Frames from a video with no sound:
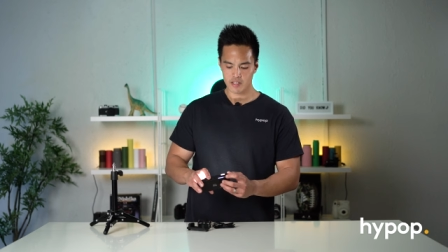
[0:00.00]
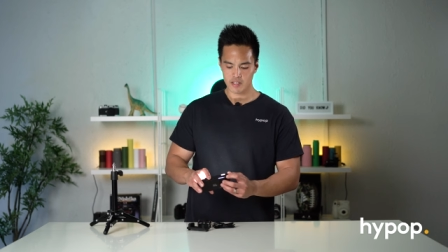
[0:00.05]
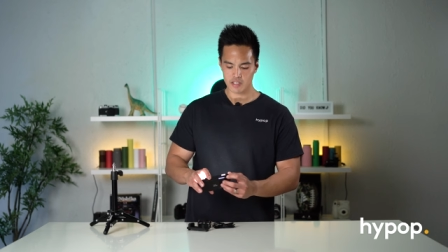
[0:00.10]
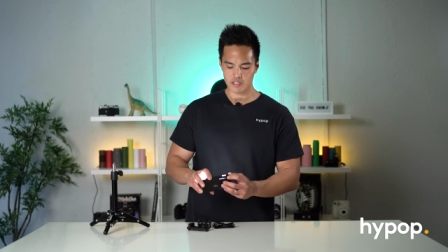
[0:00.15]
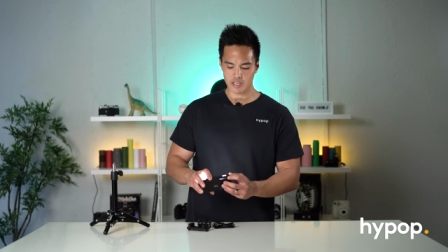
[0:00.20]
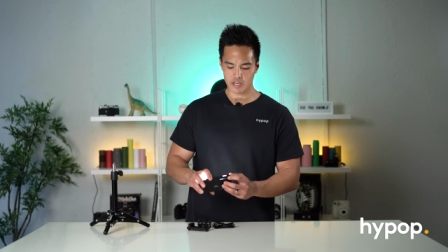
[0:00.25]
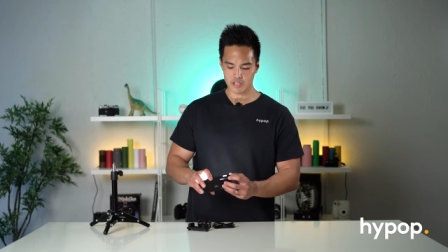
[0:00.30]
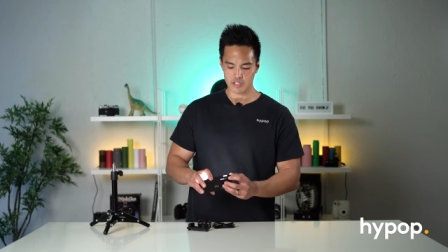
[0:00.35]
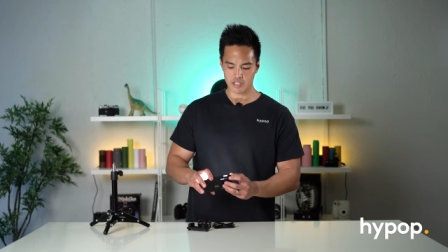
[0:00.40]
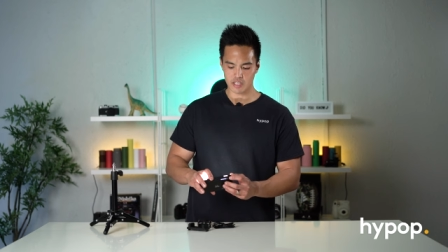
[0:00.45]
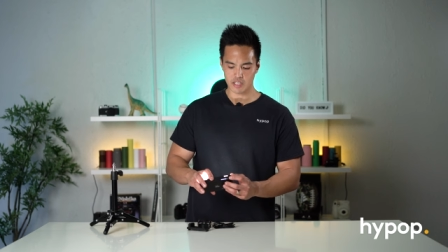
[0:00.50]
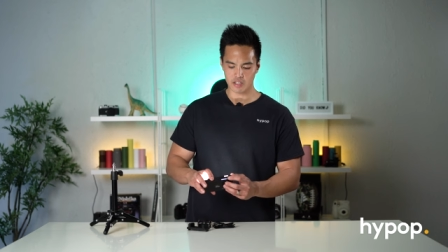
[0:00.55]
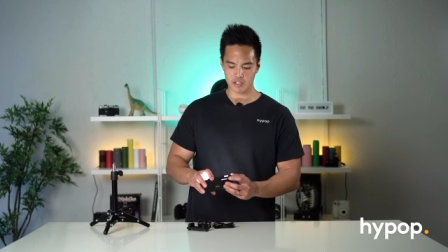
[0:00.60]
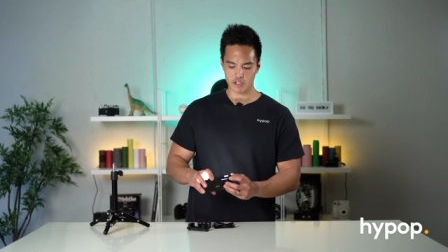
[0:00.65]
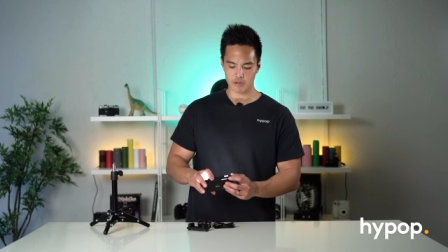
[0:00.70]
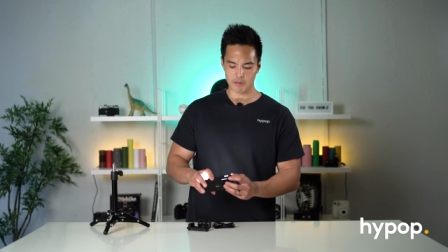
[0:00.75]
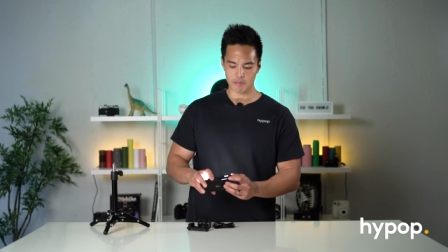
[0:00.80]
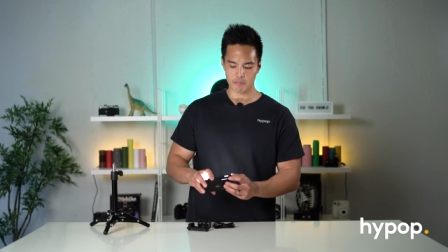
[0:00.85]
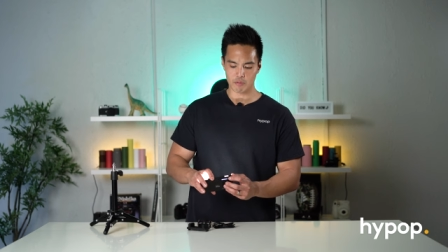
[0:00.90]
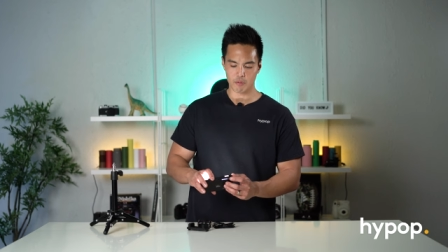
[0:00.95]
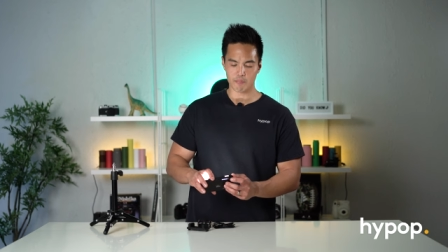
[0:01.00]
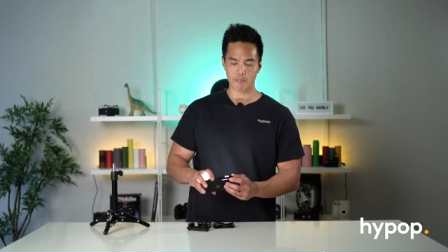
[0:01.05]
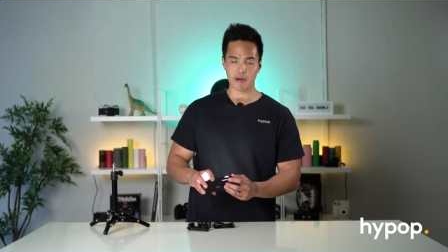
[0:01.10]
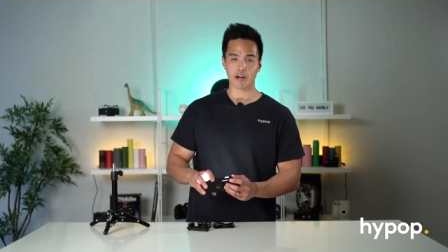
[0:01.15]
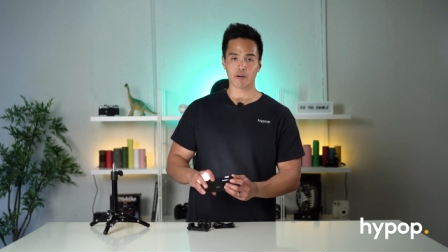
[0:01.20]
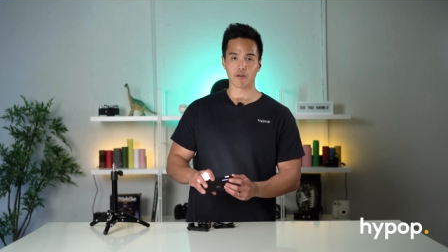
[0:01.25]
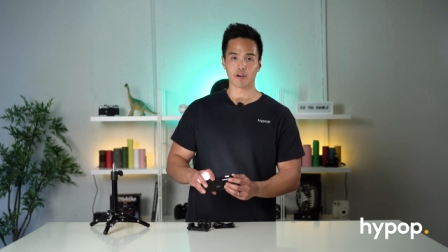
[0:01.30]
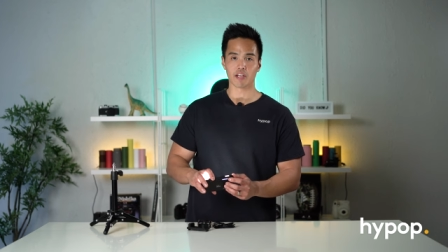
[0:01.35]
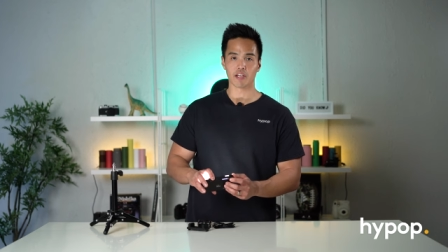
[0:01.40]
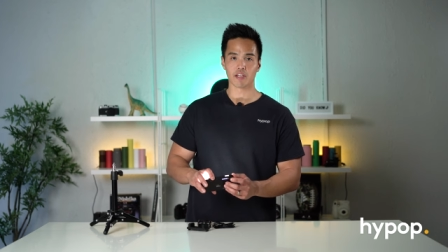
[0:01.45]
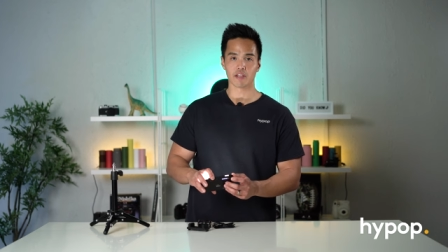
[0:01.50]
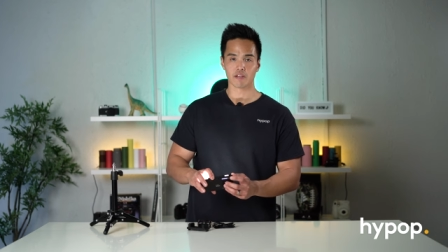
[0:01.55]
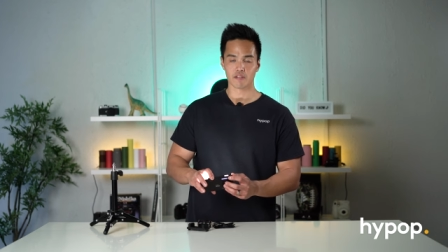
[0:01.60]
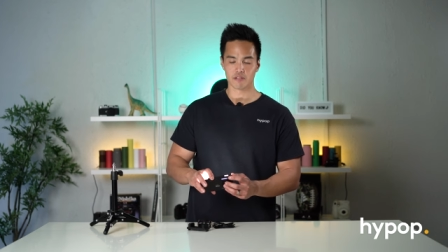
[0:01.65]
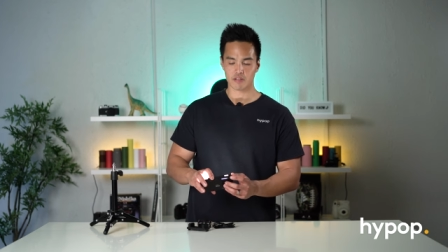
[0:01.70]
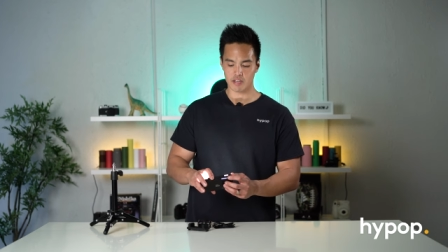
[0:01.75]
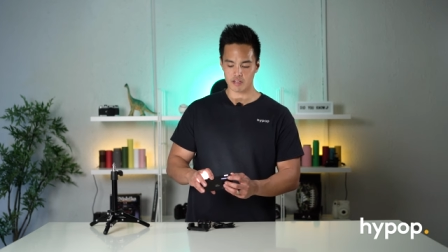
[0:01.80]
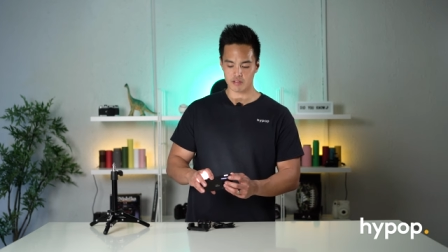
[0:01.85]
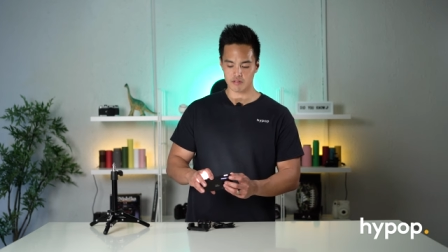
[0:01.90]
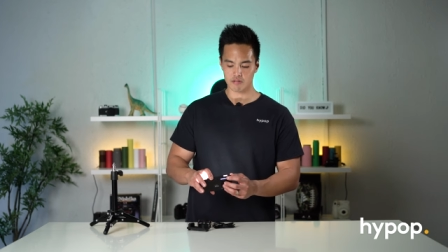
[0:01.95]
it's actually a little bit more battery
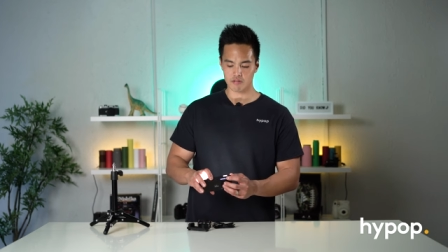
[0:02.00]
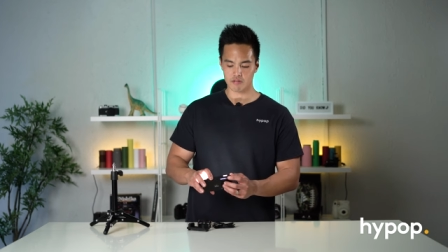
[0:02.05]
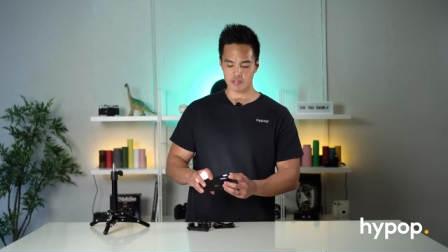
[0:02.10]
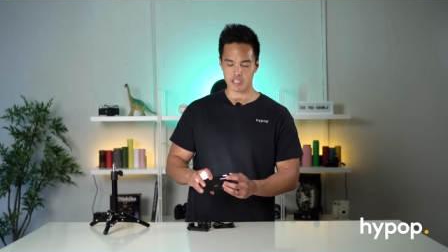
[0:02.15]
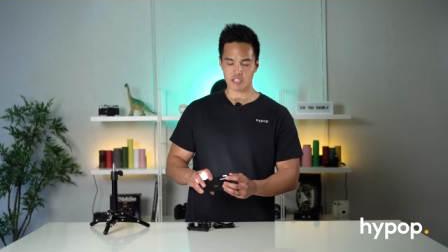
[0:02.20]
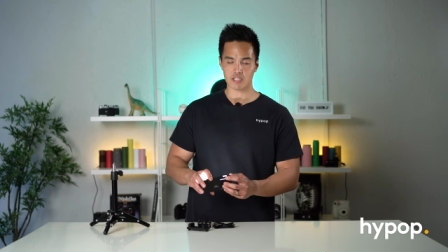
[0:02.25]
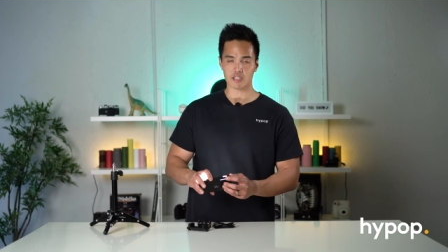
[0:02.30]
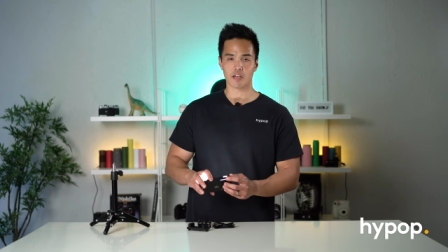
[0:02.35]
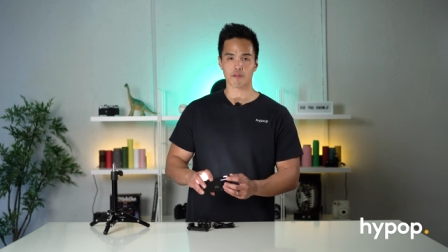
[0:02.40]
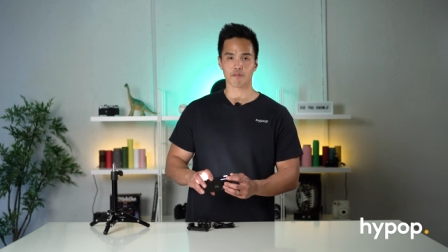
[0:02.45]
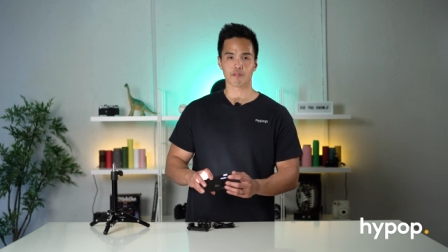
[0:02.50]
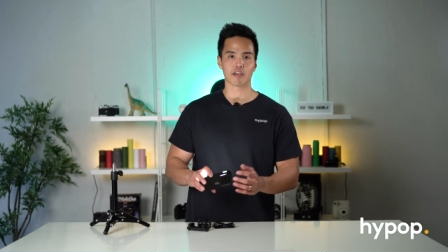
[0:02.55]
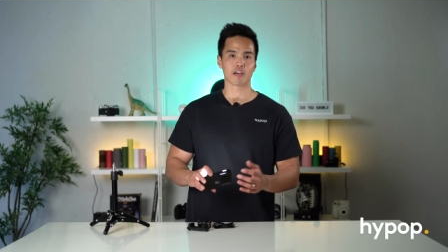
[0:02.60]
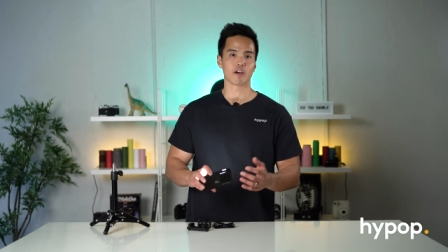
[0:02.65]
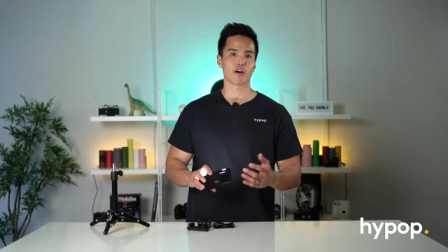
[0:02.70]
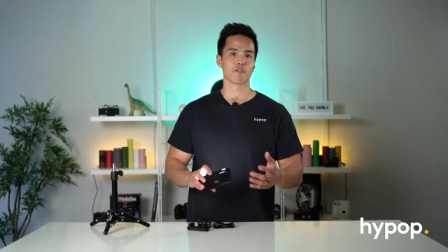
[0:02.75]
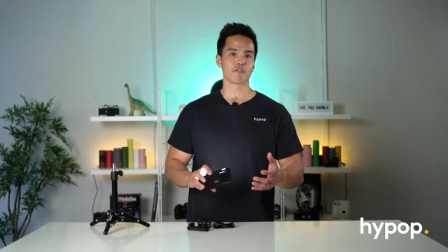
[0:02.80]
that's left there,